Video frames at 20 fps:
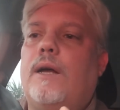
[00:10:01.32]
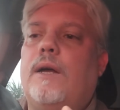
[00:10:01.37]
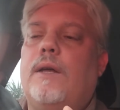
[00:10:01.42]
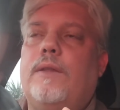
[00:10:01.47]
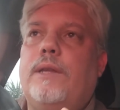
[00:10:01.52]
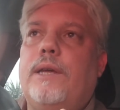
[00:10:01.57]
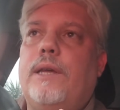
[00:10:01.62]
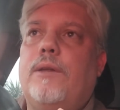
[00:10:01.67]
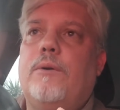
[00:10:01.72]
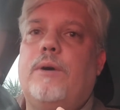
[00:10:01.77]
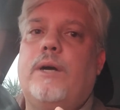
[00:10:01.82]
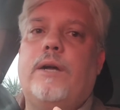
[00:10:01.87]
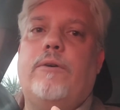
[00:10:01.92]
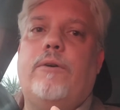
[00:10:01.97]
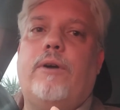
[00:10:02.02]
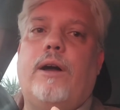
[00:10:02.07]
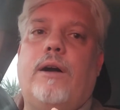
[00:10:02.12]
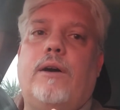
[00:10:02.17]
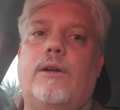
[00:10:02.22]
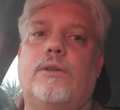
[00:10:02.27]
the other way
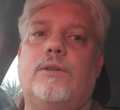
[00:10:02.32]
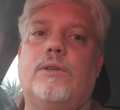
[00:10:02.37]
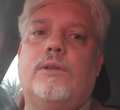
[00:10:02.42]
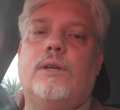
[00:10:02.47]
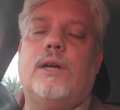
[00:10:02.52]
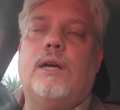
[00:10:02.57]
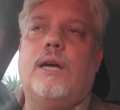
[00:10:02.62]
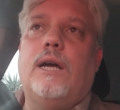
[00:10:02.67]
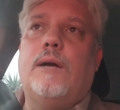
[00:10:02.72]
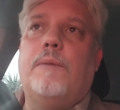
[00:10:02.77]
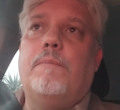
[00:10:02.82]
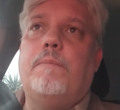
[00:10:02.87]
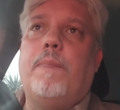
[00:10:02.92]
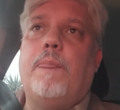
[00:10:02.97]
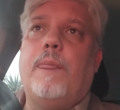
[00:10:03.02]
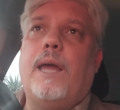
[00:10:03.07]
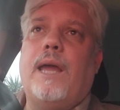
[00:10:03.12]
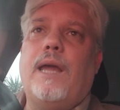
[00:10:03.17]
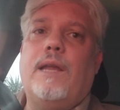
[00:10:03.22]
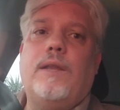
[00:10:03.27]
around.
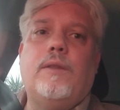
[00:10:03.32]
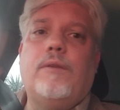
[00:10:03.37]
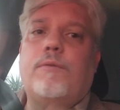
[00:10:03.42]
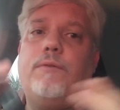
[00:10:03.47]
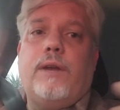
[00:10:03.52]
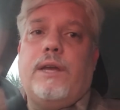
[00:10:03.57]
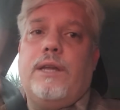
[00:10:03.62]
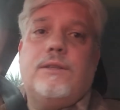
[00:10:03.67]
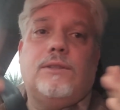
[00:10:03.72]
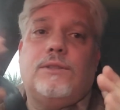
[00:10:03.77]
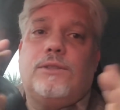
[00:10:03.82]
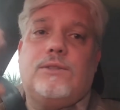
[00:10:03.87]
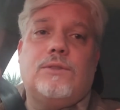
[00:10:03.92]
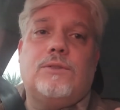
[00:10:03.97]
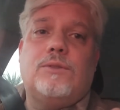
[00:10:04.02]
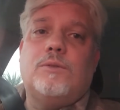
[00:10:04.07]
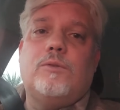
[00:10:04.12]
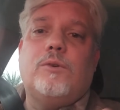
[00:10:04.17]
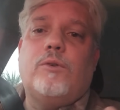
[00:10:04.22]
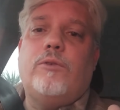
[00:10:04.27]
And the Fed's
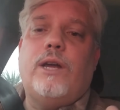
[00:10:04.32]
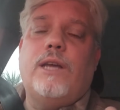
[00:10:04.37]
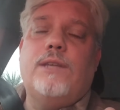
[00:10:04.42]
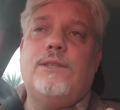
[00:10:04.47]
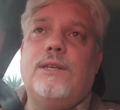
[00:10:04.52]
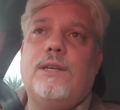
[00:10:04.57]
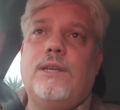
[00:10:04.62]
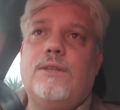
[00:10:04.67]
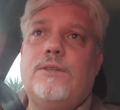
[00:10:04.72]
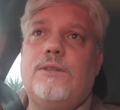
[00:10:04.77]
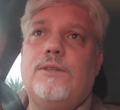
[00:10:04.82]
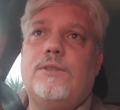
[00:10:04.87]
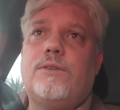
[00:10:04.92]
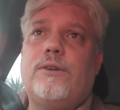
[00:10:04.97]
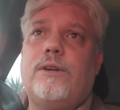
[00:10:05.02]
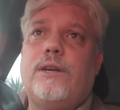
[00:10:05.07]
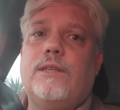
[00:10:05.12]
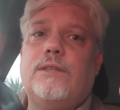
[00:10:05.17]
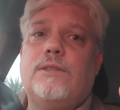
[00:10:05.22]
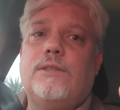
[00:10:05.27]
raising
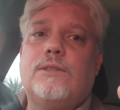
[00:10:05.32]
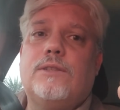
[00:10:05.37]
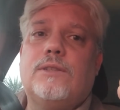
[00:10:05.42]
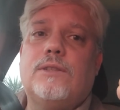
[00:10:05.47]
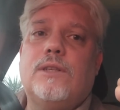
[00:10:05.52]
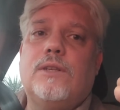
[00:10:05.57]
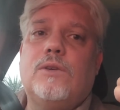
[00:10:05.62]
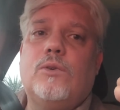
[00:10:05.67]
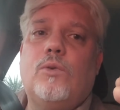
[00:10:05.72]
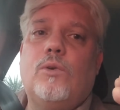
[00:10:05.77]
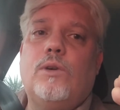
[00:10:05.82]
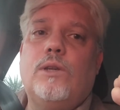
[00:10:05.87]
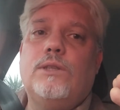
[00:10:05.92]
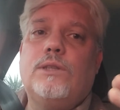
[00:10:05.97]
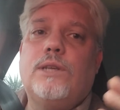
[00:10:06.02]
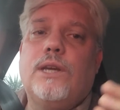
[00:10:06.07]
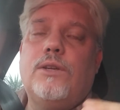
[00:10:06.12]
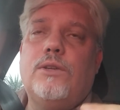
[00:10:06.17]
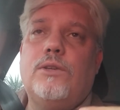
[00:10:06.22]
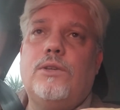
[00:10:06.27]
interest rates, all
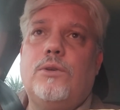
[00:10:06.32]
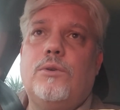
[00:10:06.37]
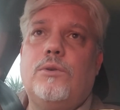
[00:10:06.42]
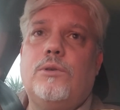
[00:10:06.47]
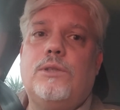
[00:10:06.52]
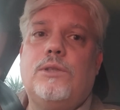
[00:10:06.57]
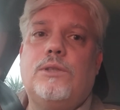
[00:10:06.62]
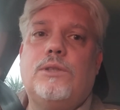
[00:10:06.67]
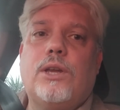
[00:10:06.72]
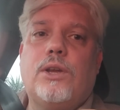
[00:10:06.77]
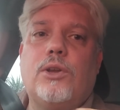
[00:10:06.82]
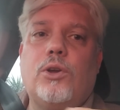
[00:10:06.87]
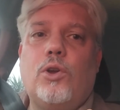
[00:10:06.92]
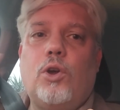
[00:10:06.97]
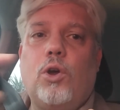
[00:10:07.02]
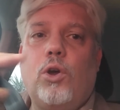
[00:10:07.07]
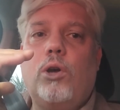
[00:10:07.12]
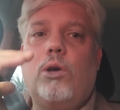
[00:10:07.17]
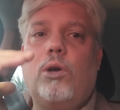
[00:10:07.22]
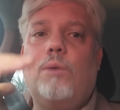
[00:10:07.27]
it's going to do is it's going to
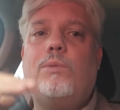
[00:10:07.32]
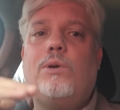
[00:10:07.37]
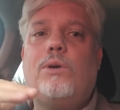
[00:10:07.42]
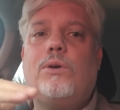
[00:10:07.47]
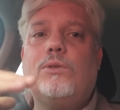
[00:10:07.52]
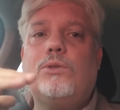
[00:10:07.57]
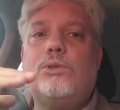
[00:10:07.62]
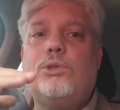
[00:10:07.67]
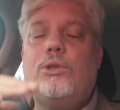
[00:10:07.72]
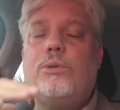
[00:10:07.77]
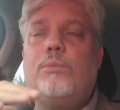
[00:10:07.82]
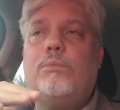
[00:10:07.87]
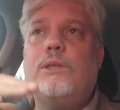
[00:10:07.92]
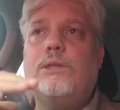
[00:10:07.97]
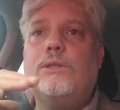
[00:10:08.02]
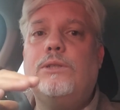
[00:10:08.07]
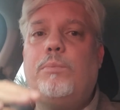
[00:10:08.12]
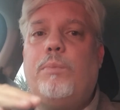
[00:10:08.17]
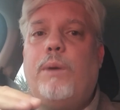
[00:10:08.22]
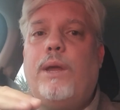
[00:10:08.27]
curb
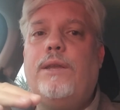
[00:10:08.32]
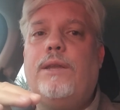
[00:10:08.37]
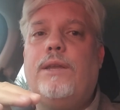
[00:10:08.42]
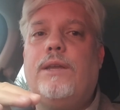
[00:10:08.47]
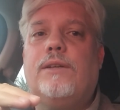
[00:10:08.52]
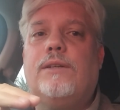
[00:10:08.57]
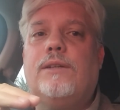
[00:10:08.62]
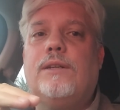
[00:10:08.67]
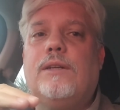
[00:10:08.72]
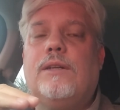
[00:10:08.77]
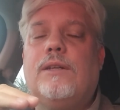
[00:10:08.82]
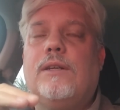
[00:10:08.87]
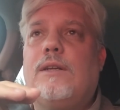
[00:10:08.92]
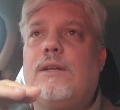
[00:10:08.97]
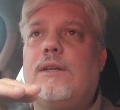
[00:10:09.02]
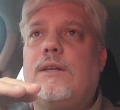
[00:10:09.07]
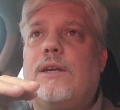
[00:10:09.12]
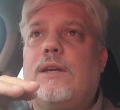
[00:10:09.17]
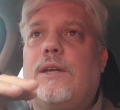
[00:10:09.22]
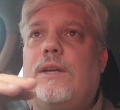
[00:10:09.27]
consumer spending.
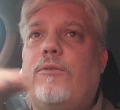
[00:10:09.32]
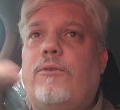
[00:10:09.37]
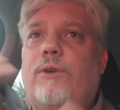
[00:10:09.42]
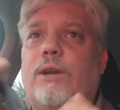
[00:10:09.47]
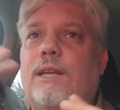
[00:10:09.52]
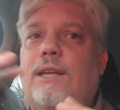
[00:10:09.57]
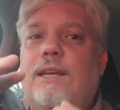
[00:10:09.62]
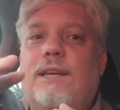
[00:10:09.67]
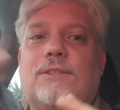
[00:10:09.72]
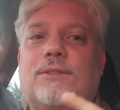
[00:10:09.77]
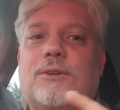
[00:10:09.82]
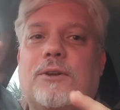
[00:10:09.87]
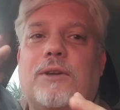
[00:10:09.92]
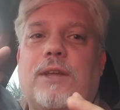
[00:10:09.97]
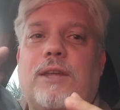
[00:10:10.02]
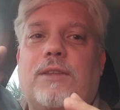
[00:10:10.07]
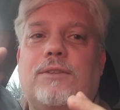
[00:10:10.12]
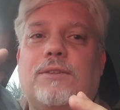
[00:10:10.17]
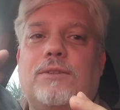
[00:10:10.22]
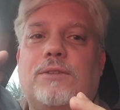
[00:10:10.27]
It really has got
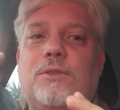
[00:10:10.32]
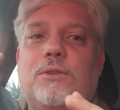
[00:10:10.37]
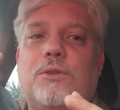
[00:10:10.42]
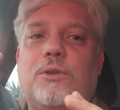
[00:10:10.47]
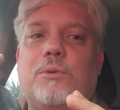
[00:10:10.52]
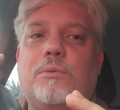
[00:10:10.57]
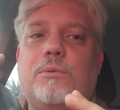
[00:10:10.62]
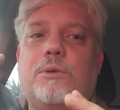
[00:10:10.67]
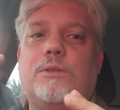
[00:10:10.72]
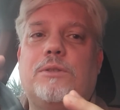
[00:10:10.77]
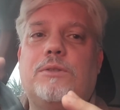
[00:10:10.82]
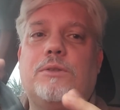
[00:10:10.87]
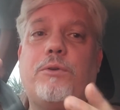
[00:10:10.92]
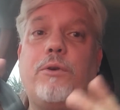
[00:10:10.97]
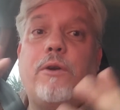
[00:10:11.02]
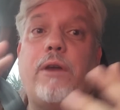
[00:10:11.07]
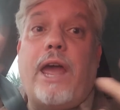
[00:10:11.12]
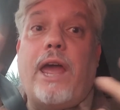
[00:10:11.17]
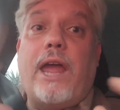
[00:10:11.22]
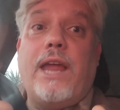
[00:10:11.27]
nothing to do with
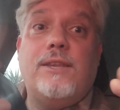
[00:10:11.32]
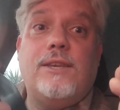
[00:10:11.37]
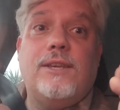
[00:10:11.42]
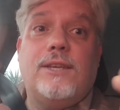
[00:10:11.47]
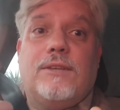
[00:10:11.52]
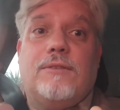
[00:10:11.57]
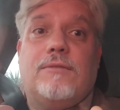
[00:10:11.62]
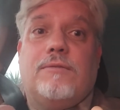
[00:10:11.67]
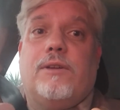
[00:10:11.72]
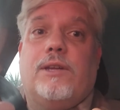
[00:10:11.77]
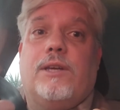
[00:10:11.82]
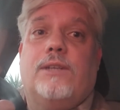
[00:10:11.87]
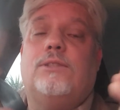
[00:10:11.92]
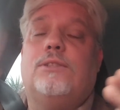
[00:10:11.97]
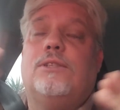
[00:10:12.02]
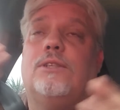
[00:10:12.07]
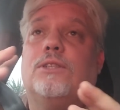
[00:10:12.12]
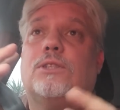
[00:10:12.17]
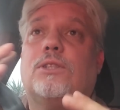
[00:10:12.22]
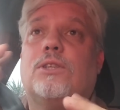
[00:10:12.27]
creating
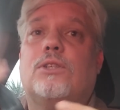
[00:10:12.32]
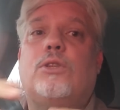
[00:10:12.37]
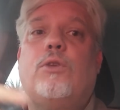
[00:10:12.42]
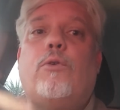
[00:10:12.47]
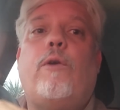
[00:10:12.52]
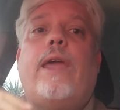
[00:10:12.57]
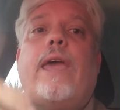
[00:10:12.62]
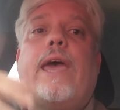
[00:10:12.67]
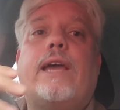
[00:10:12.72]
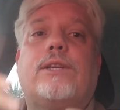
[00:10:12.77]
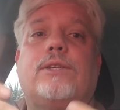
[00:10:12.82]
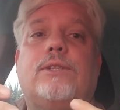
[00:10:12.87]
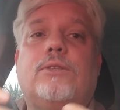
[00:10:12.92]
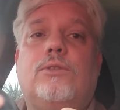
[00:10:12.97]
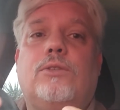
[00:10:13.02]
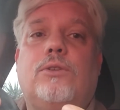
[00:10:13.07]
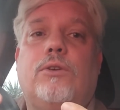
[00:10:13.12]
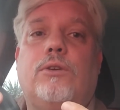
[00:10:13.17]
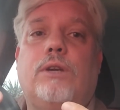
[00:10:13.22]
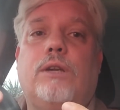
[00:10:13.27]
inflation. It's just a
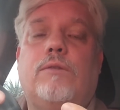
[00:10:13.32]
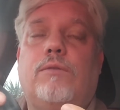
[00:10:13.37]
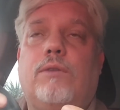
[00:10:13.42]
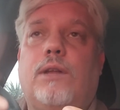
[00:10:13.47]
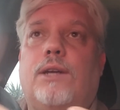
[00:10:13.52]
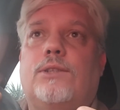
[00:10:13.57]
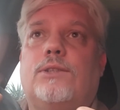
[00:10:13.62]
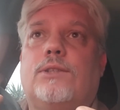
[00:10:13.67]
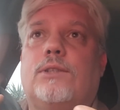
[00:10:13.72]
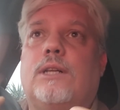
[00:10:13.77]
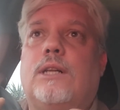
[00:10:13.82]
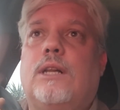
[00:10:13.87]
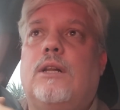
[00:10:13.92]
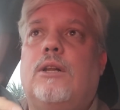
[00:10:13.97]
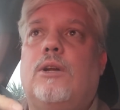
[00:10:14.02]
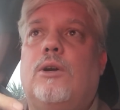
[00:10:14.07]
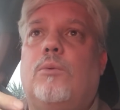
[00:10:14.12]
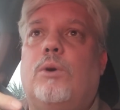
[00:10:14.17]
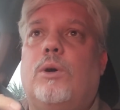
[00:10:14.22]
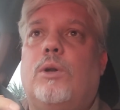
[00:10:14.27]
reaction to inflation.
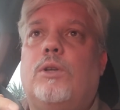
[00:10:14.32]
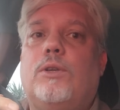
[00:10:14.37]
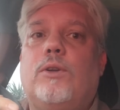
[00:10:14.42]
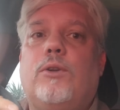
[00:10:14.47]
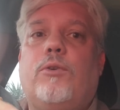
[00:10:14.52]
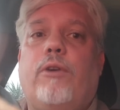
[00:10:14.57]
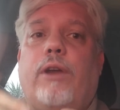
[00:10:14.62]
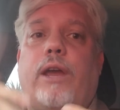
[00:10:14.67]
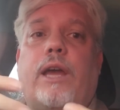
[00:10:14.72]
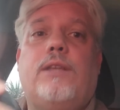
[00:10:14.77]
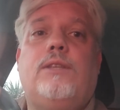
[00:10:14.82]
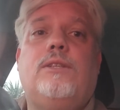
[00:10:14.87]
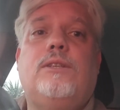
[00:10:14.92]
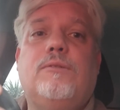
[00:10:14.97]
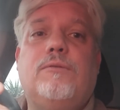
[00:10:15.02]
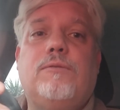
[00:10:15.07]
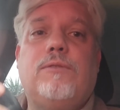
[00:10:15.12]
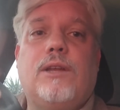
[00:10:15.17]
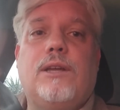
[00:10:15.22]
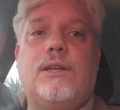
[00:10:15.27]
What creates
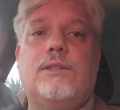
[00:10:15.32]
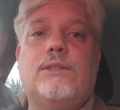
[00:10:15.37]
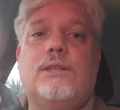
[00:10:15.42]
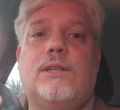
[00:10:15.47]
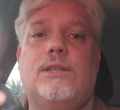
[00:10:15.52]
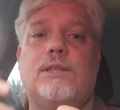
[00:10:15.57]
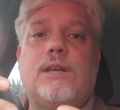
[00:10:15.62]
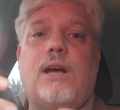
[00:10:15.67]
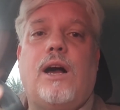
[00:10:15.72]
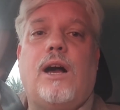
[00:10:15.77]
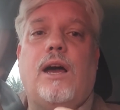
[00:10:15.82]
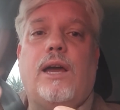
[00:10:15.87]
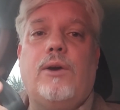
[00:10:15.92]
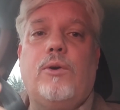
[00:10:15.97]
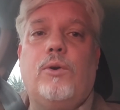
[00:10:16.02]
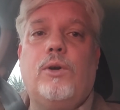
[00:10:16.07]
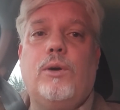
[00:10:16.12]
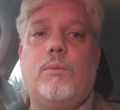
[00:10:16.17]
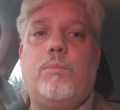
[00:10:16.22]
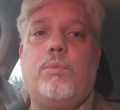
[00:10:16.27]
inflation is a high
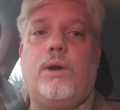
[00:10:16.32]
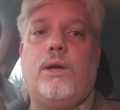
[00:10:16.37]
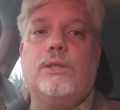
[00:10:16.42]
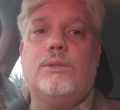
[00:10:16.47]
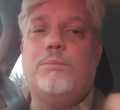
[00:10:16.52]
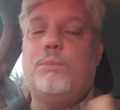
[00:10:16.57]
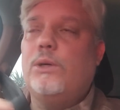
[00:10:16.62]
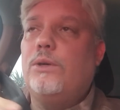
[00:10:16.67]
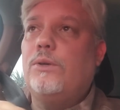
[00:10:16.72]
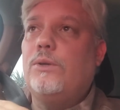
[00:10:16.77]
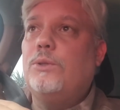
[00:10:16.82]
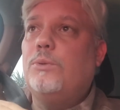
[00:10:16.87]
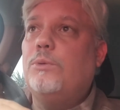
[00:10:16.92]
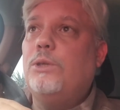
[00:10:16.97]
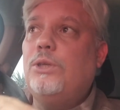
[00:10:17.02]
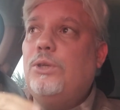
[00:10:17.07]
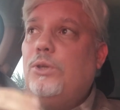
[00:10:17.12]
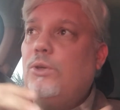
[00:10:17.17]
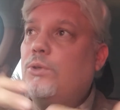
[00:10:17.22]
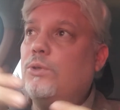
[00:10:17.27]
oil price, because
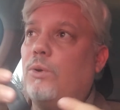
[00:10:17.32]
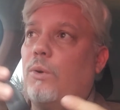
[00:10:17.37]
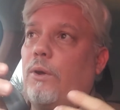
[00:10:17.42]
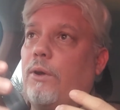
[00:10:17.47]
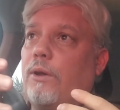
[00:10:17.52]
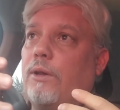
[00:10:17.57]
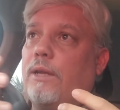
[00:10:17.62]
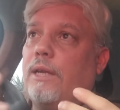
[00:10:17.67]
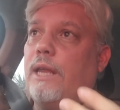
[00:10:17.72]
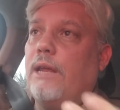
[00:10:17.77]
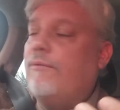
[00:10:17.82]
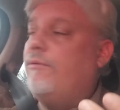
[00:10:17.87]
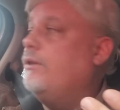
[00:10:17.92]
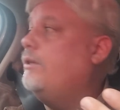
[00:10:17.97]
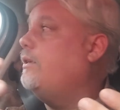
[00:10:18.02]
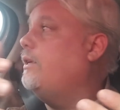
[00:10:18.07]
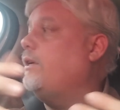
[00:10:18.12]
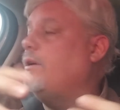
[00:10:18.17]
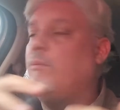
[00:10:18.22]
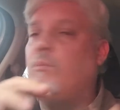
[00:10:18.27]
we use oil in
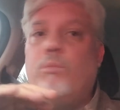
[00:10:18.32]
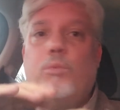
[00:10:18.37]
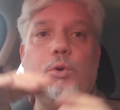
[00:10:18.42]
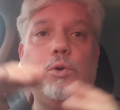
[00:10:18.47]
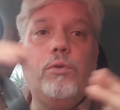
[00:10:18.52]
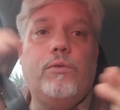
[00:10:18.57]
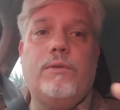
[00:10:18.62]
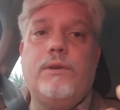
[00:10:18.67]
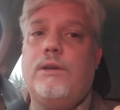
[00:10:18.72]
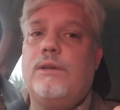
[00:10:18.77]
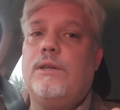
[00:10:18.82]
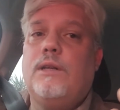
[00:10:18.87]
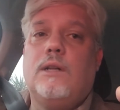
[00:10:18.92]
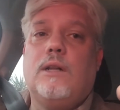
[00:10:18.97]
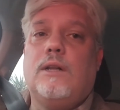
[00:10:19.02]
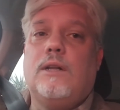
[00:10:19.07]
everything and moving